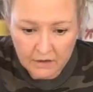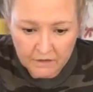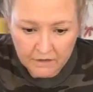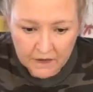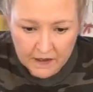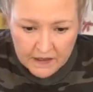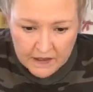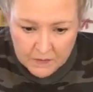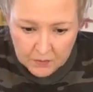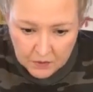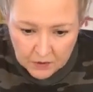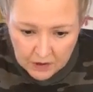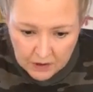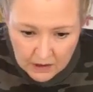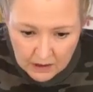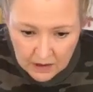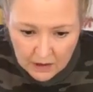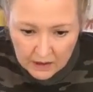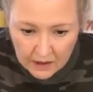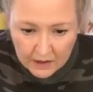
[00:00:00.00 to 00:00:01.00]
on
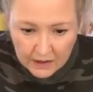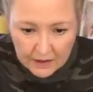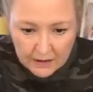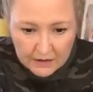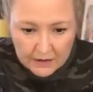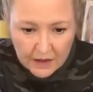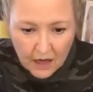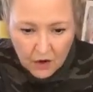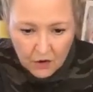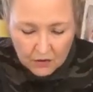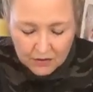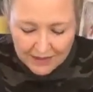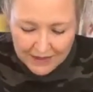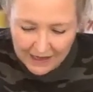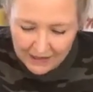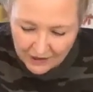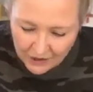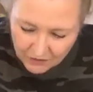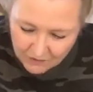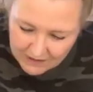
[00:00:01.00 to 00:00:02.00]
Facebook. Oh,
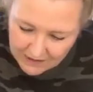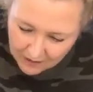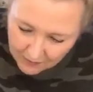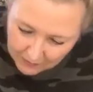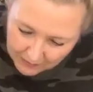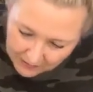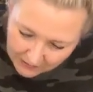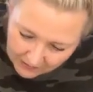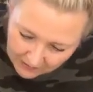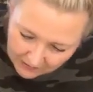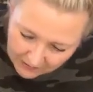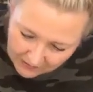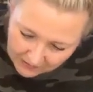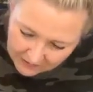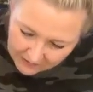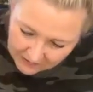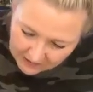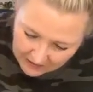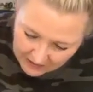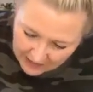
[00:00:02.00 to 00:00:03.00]
thank you, Debbie.
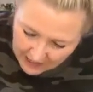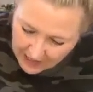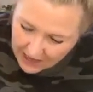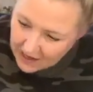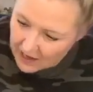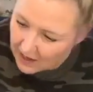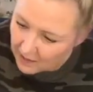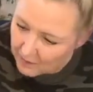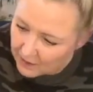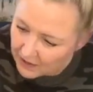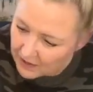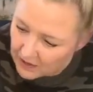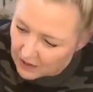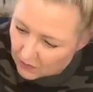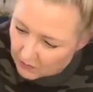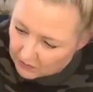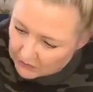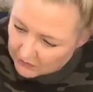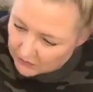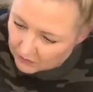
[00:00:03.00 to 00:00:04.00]
I'm going to
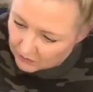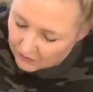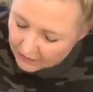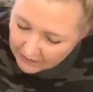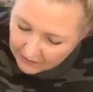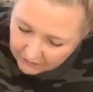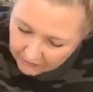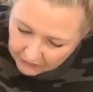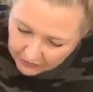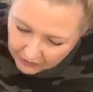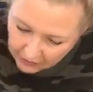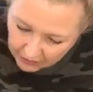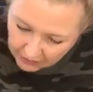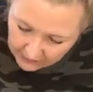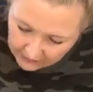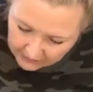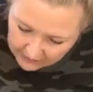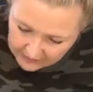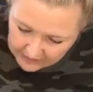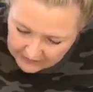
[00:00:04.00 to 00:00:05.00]
go a little heavier
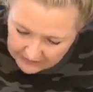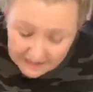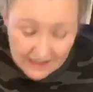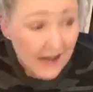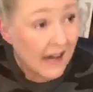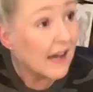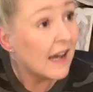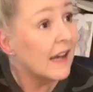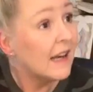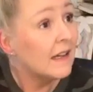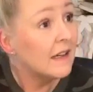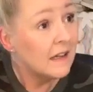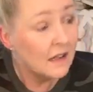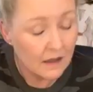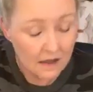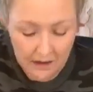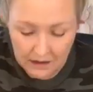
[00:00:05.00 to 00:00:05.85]
on this side